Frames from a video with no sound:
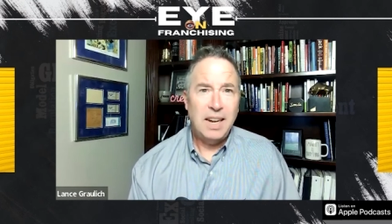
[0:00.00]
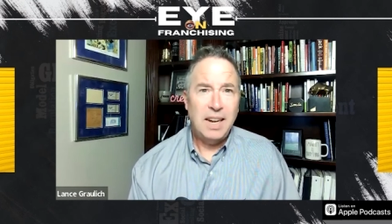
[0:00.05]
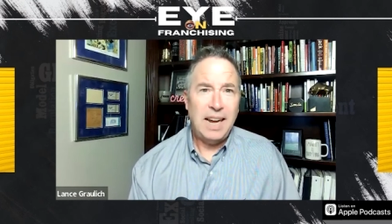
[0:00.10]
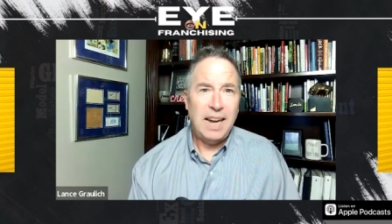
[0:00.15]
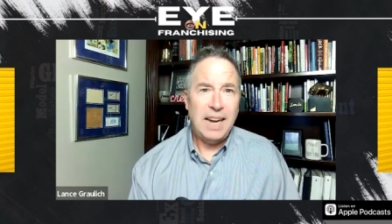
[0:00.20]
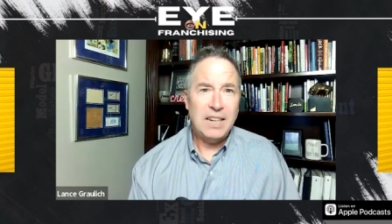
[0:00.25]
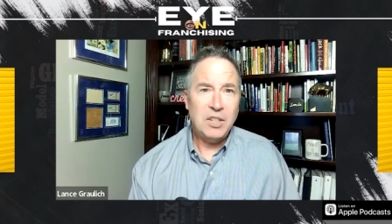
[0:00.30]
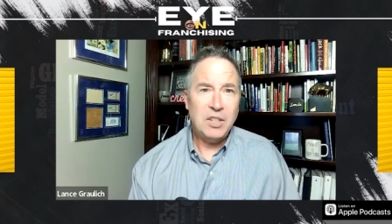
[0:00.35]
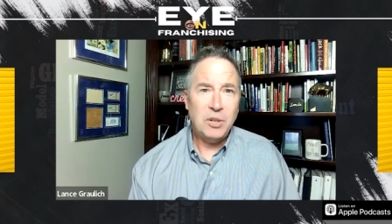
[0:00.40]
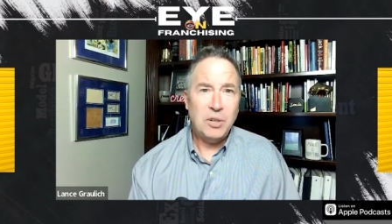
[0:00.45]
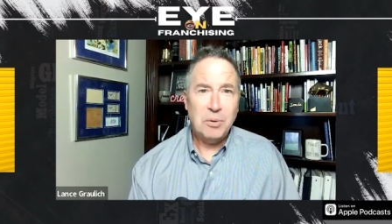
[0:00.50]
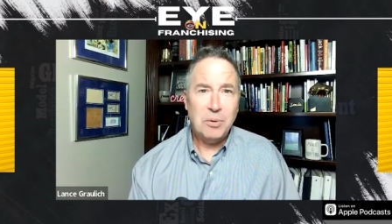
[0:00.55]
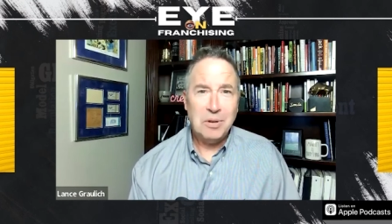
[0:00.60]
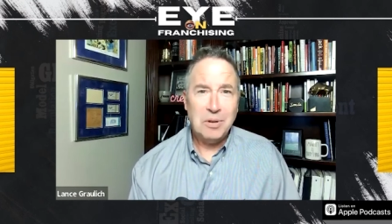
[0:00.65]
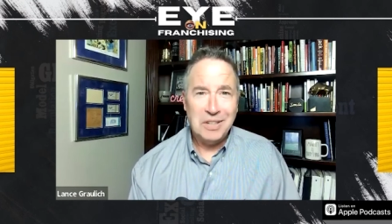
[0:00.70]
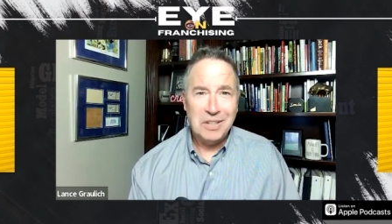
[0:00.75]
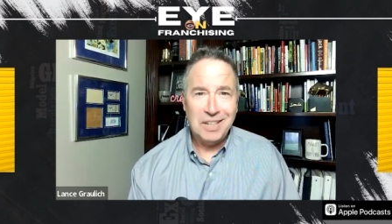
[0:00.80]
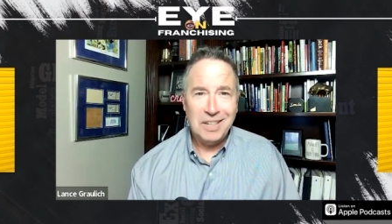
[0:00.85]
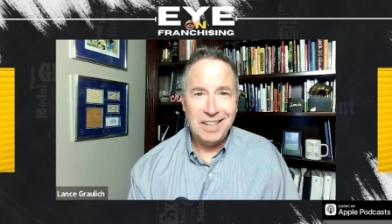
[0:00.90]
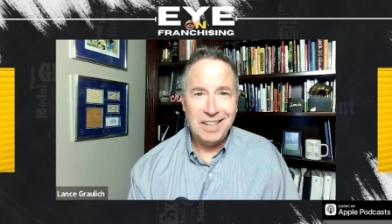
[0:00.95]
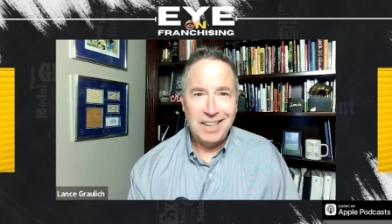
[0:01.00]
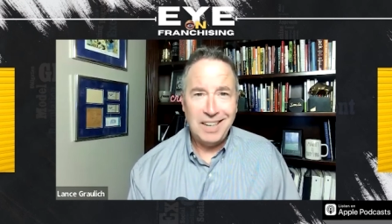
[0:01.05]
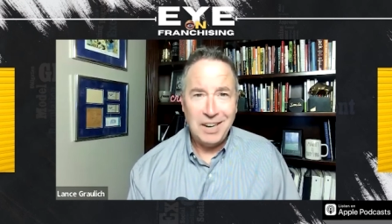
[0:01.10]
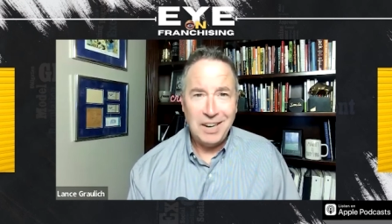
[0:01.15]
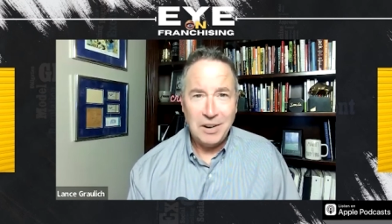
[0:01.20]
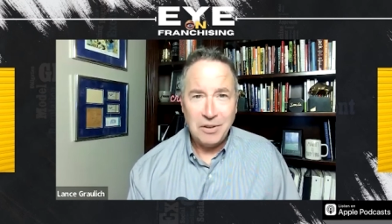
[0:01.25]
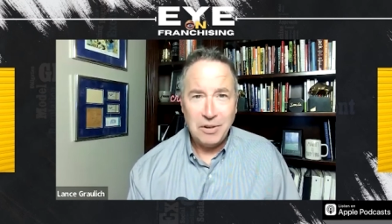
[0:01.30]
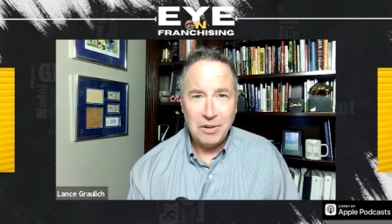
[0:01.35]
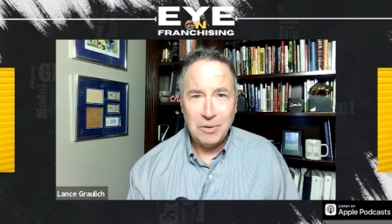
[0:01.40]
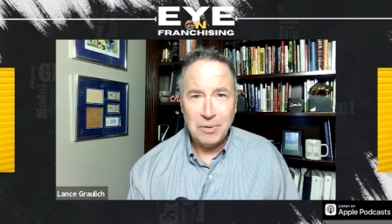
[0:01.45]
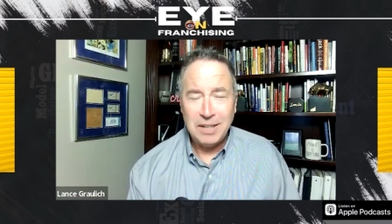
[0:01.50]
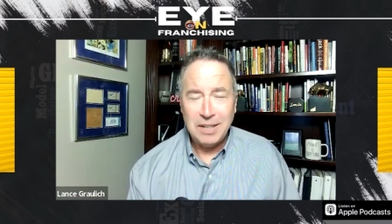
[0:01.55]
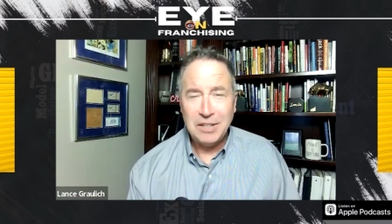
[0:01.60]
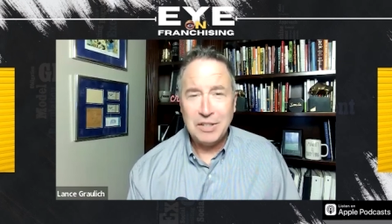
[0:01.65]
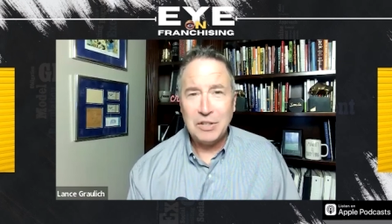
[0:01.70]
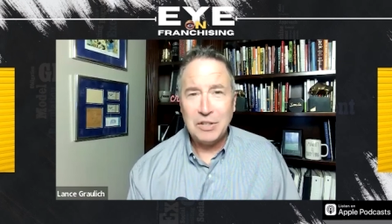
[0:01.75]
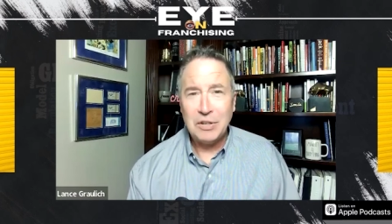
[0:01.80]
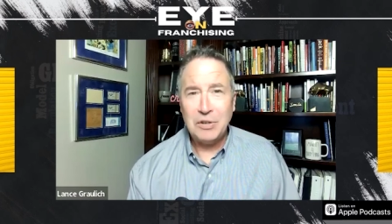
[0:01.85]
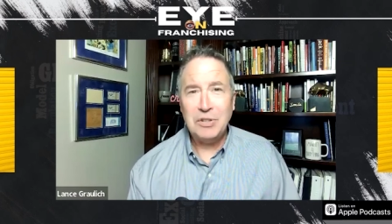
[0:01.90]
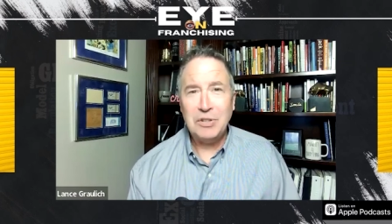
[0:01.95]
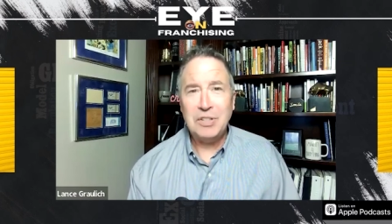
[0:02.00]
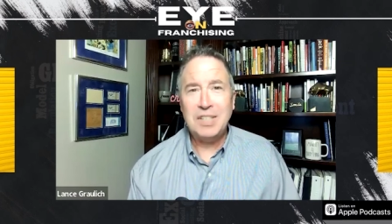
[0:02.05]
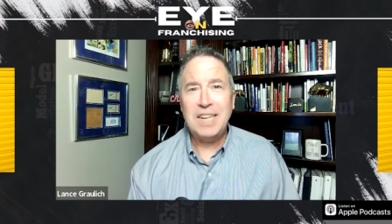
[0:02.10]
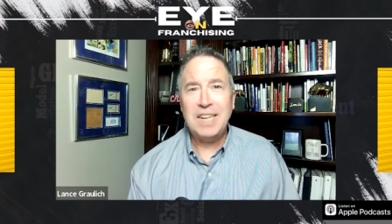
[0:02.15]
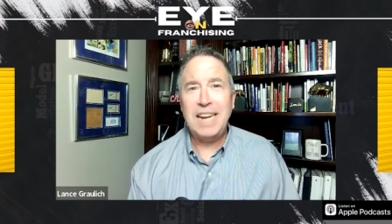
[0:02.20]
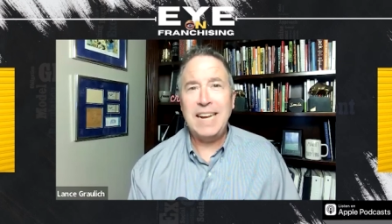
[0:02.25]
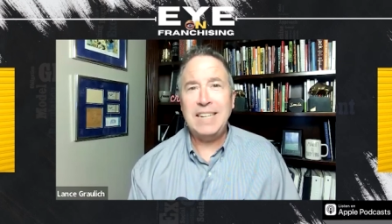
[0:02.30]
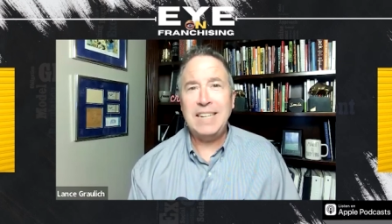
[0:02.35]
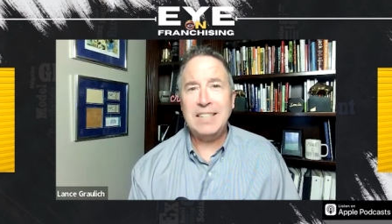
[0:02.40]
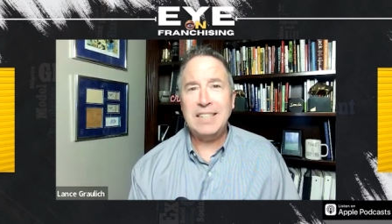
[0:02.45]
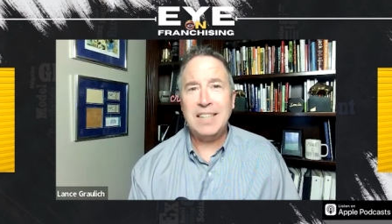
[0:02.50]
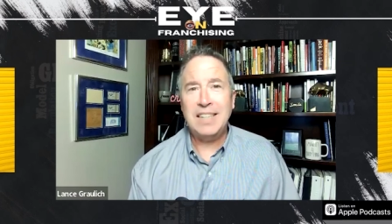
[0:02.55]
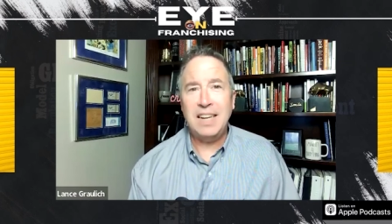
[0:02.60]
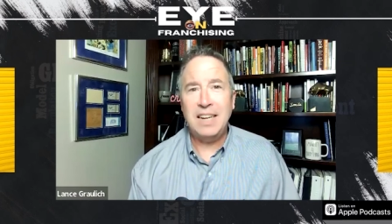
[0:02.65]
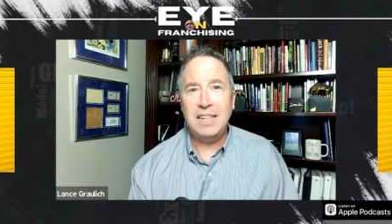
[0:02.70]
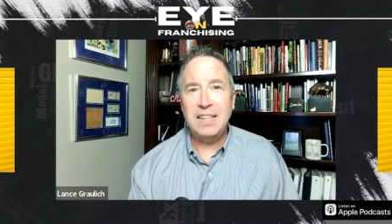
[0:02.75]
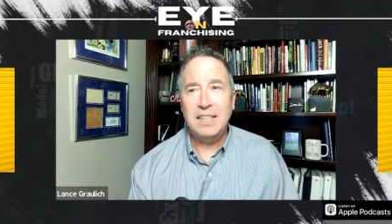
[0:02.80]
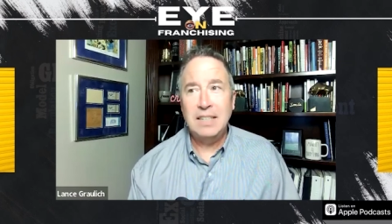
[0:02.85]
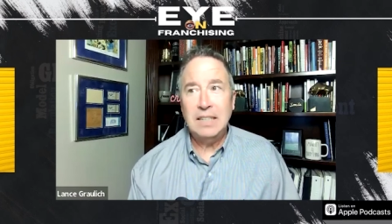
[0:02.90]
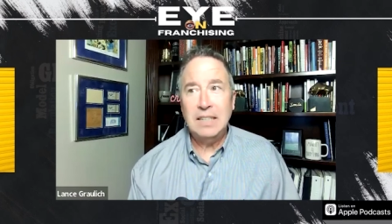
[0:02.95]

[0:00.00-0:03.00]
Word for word: as you were in, you know, you were in certain states that